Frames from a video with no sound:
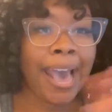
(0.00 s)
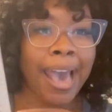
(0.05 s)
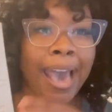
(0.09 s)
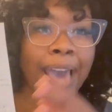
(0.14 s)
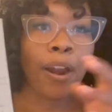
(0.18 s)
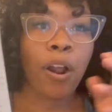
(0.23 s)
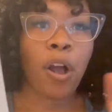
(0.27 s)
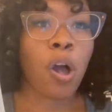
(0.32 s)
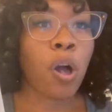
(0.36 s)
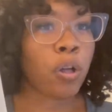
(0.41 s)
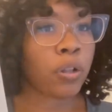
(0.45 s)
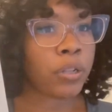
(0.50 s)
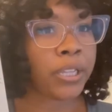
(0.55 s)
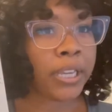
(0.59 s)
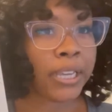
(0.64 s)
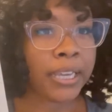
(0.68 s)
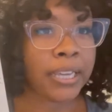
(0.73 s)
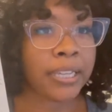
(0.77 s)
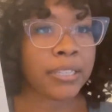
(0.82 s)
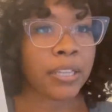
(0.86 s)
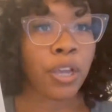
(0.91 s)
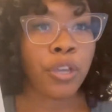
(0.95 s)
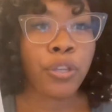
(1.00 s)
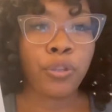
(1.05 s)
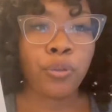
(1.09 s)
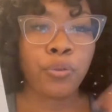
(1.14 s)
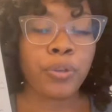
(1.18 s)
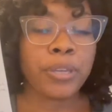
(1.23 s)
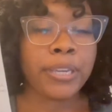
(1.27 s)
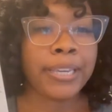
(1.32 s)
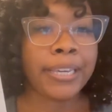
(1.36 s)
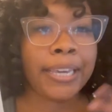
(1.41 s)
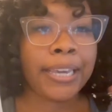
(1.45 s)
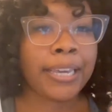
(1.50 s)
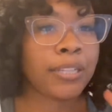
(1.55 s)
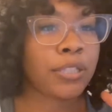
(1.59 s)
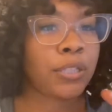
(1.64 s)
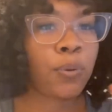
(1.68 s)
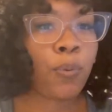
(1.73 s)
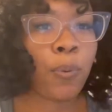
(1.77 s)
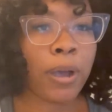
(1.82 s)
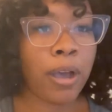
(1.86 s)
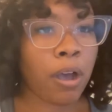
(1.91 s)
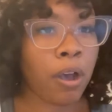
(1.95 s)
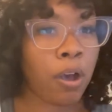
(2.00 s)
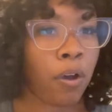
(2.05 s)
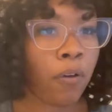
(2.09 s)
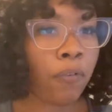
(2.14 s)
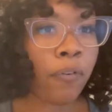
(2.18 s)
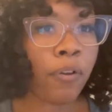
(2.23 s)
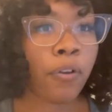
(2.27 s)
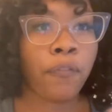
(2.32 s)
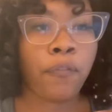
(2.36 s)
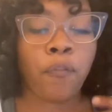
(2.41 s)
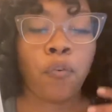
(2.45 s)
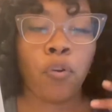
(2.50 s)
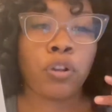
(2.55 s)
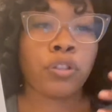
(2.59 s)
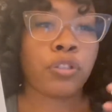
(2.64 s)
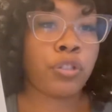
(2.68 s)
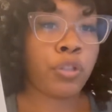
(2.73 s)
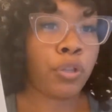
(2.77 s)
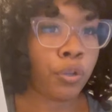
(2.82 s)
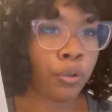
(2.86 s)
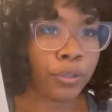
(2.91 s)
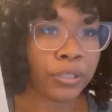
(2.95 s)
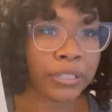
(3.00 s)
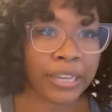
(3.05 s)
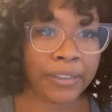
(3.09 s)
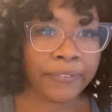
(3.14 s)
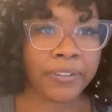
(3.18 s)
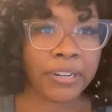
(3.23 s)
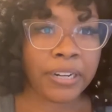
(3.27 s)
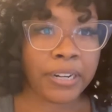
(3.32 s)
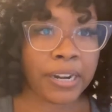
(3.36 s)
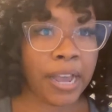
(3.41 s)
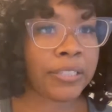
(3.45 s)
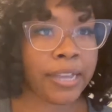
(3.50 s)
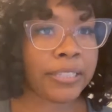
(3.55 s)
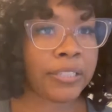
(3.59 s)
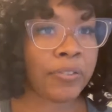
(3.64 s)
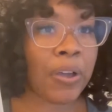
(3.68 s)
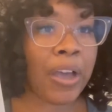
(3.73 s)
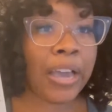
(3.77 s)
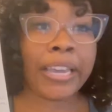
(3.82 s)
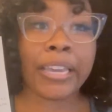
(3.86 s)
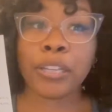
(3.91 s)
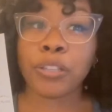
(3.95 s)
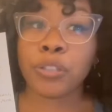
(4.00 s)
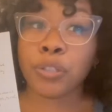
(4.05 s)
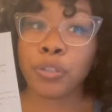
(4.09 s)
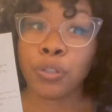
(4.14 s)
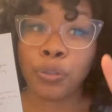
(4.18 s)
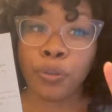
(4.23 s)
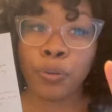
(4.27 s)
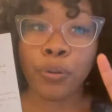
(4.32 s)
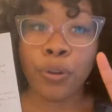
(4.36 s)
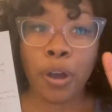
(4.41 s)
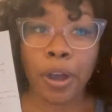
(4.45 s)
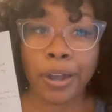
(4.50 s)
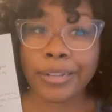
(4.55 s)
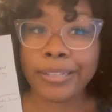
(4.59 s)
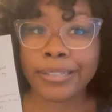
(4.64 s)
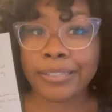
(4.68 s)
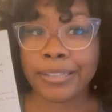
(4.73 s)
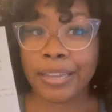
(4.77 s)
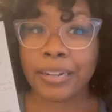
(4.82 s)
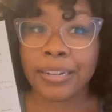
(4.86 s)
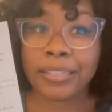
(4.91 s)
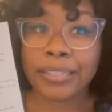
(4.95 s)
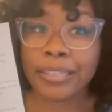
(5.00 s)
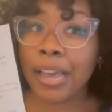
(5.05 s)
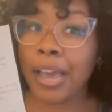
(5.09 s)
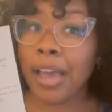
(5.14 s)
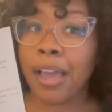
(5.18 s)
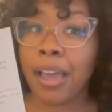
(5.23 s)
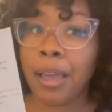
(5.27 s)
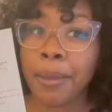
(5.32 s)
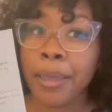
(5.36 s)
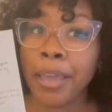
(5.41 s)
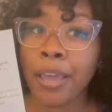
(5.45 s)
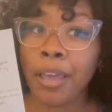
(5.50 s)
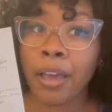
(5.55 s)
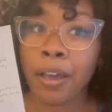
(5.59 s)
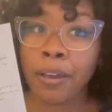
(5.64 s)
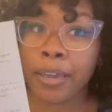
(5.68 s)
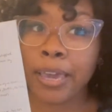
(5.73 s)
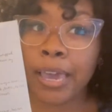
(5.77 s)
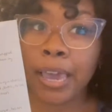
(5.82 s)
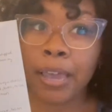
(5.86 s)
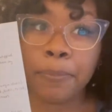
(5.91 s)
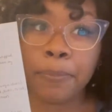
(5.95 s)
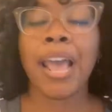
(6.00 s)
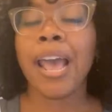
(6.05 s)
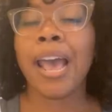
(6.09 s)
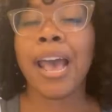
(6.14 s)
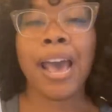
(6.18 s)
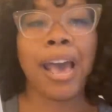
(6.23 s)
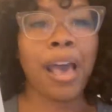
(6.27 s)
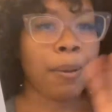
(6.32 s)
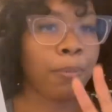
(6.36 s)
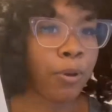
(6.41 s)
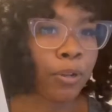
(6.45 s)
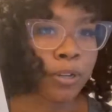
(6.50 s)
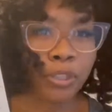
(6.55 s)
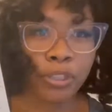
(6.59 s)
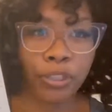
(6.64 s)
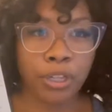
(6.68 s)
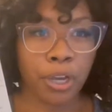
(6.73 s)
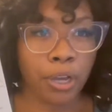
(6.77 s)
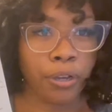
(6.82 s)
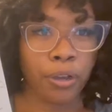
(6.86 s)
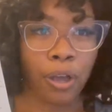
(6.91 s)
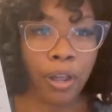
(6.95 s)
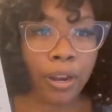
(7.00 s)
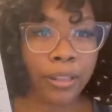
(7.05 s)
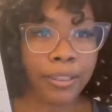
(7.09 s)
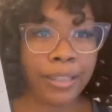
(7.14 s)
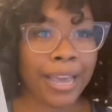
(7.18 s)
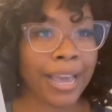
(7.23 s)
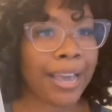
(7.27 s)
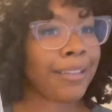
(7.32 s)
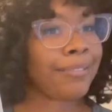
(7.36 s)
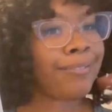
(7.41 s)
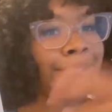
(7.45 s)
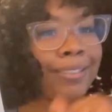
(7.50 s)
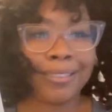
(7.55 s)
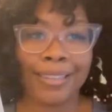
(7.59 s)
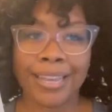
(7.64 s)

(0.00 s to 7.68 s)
At Aldi's, you can get 12 for $2.79. So I get 2 cartons at a time, okay? I'm going to show you all of that.